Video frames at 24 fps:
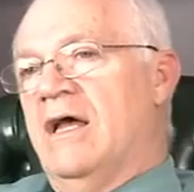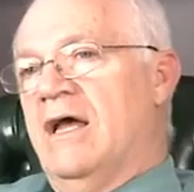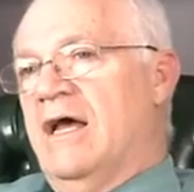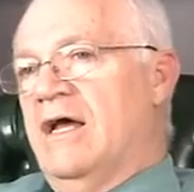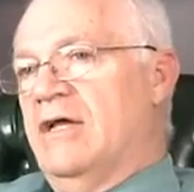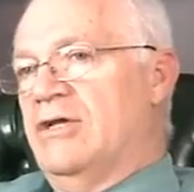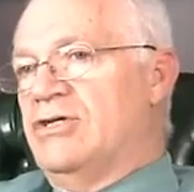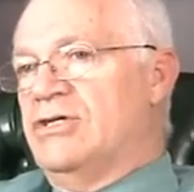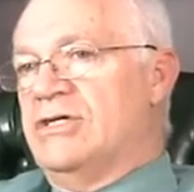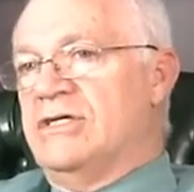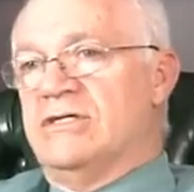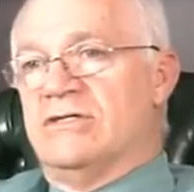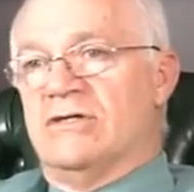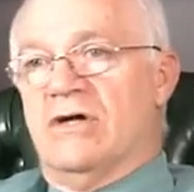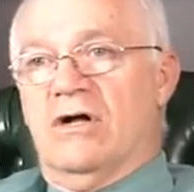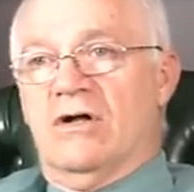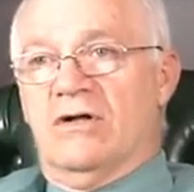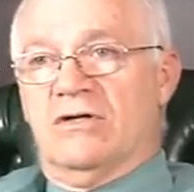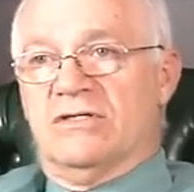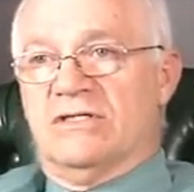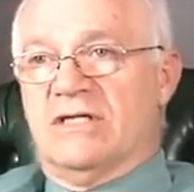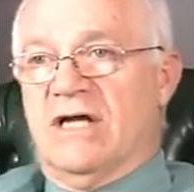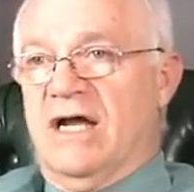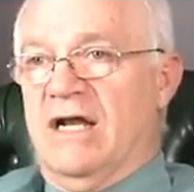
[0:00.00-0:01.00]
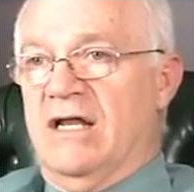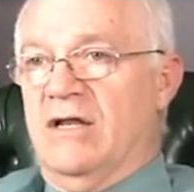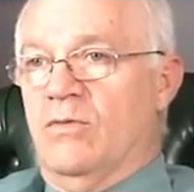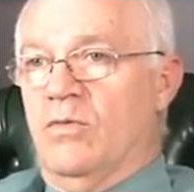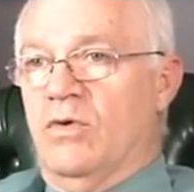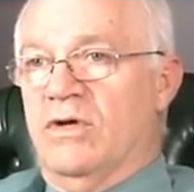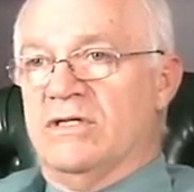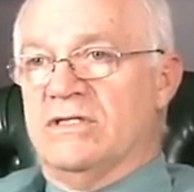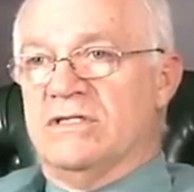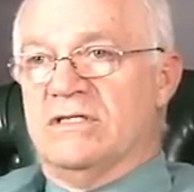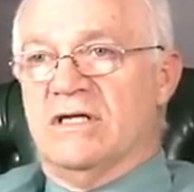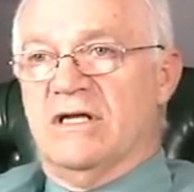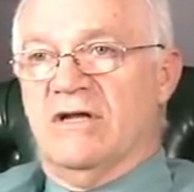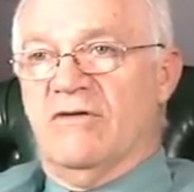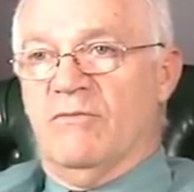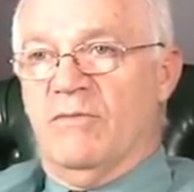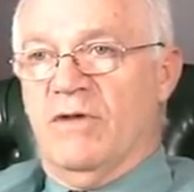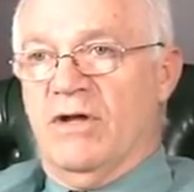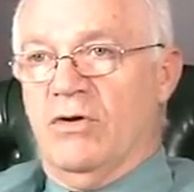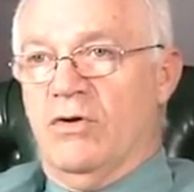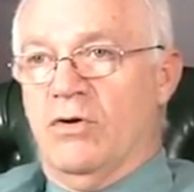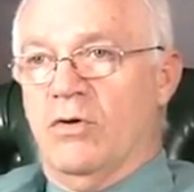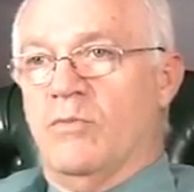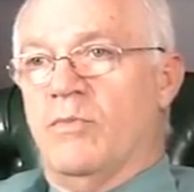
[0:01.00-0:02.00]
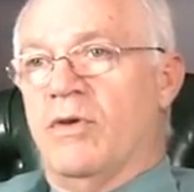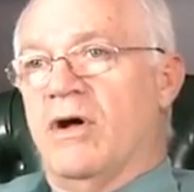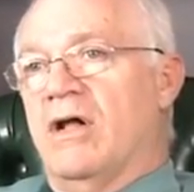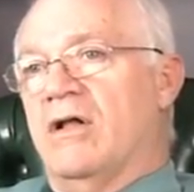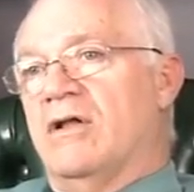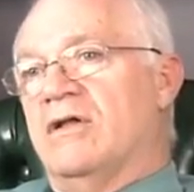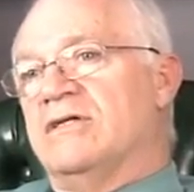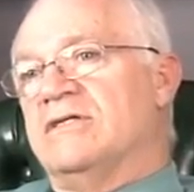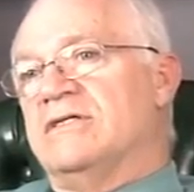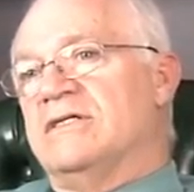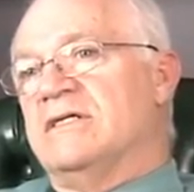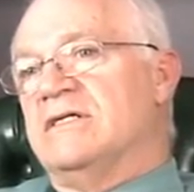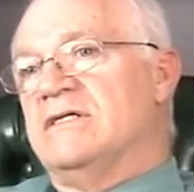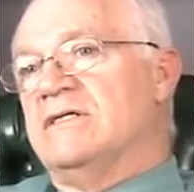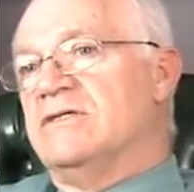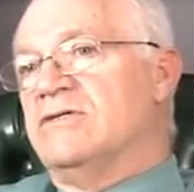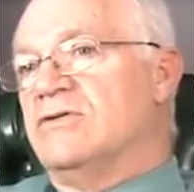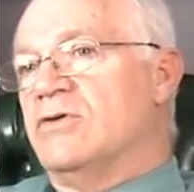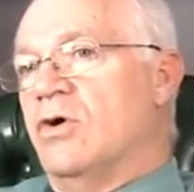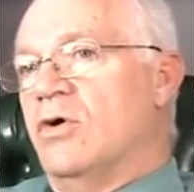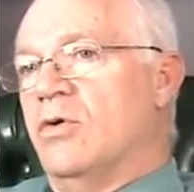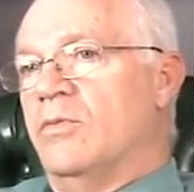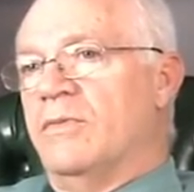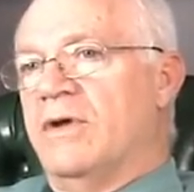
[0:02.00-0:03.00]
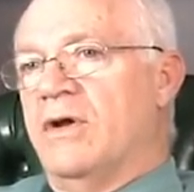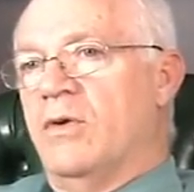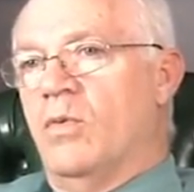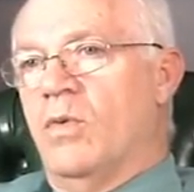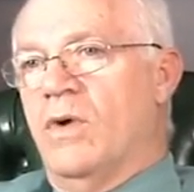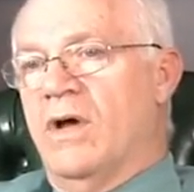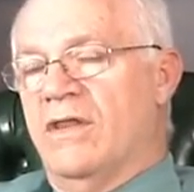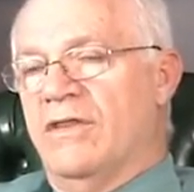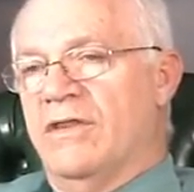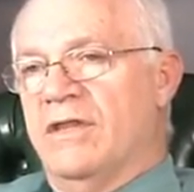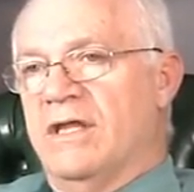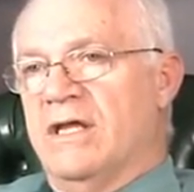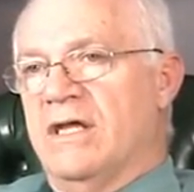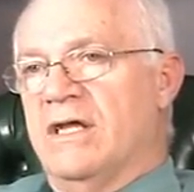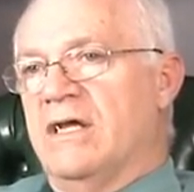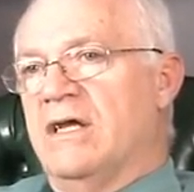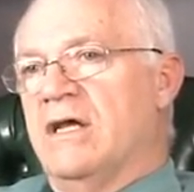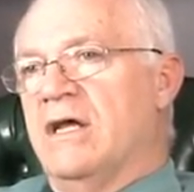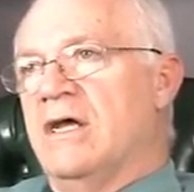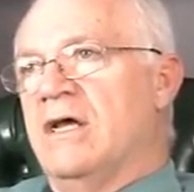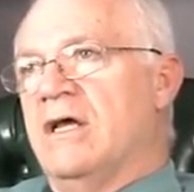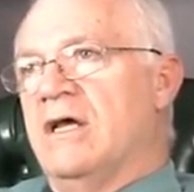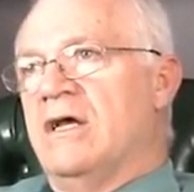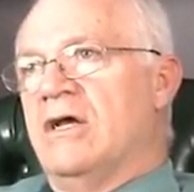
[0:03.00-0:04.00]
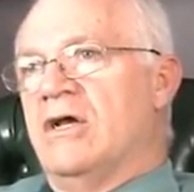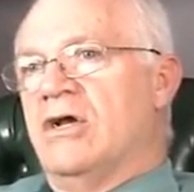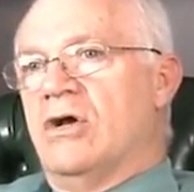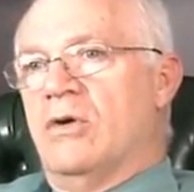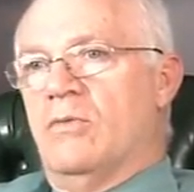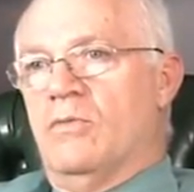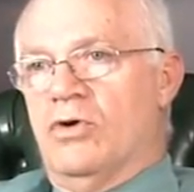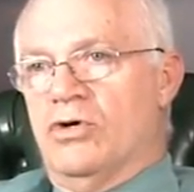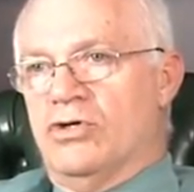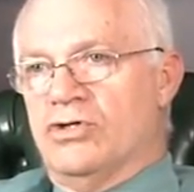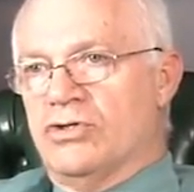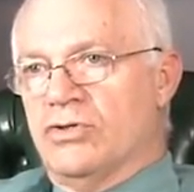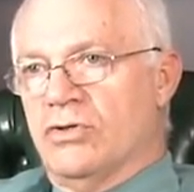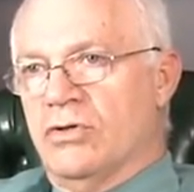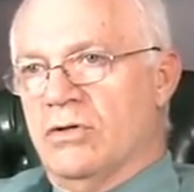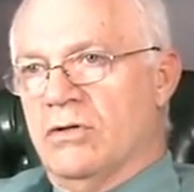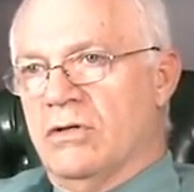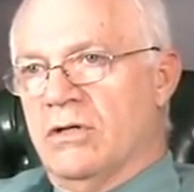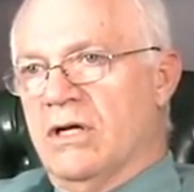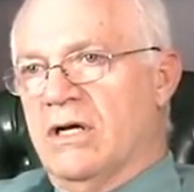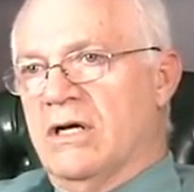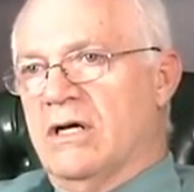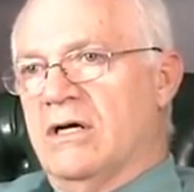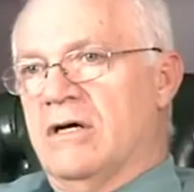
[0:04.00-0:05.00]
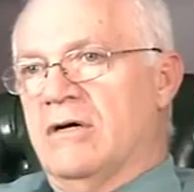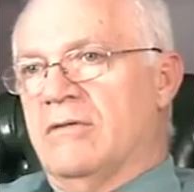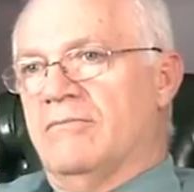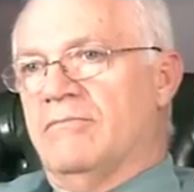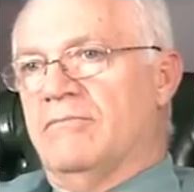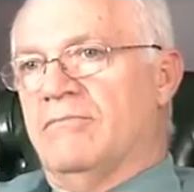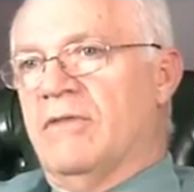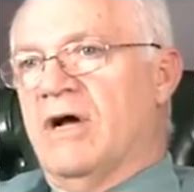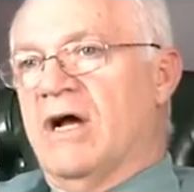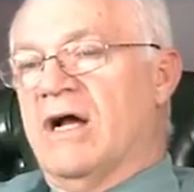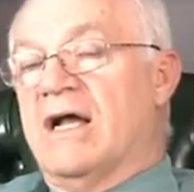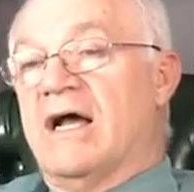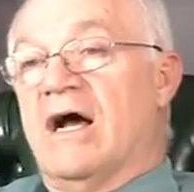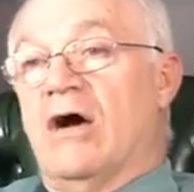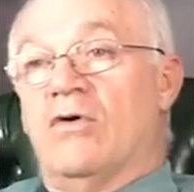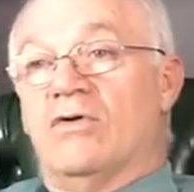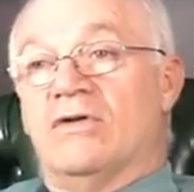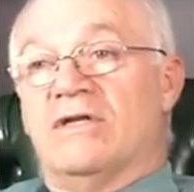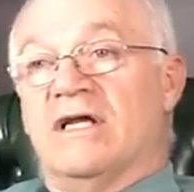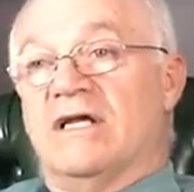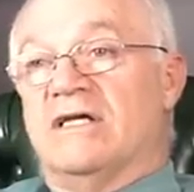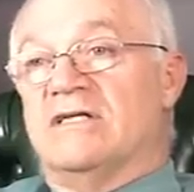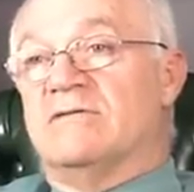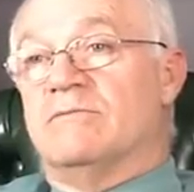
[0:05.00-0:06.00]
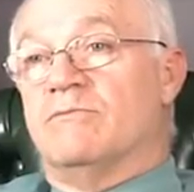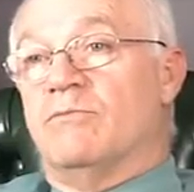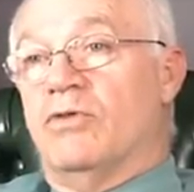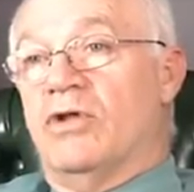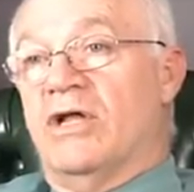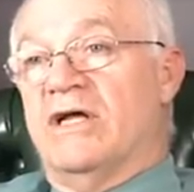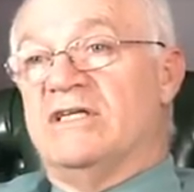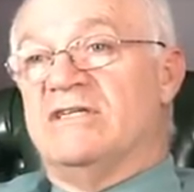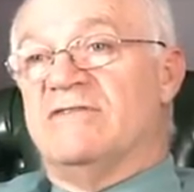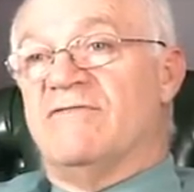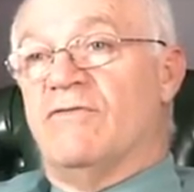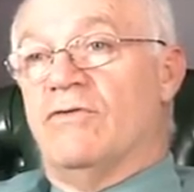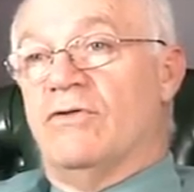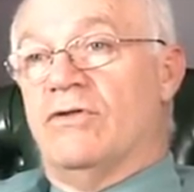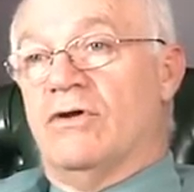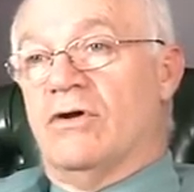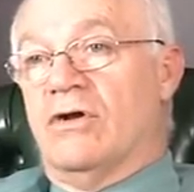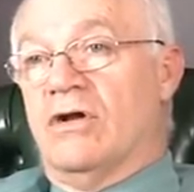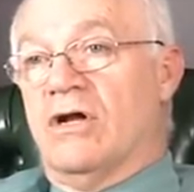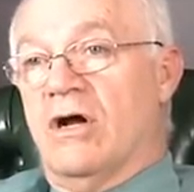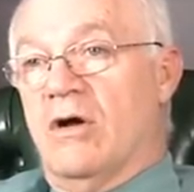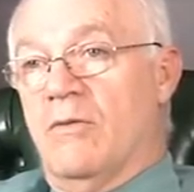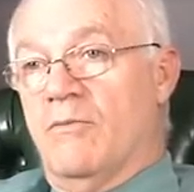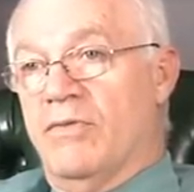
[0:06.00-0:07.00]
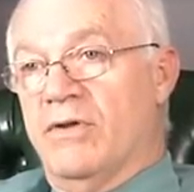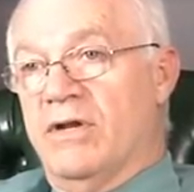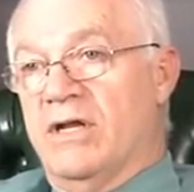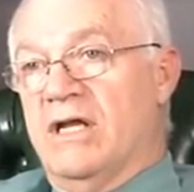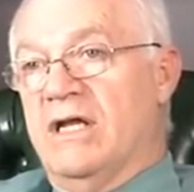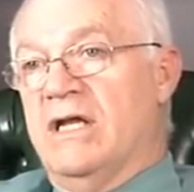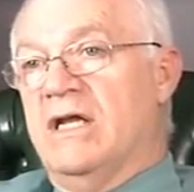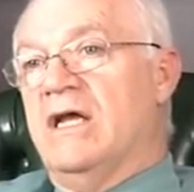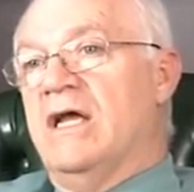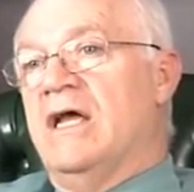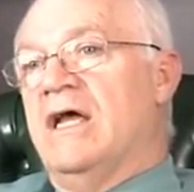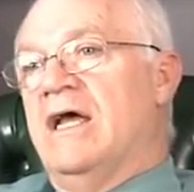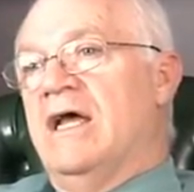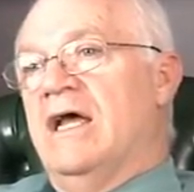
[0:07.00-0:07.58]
and she's all excited, wants to give me her policies, told me when the commercial account takes place for their company,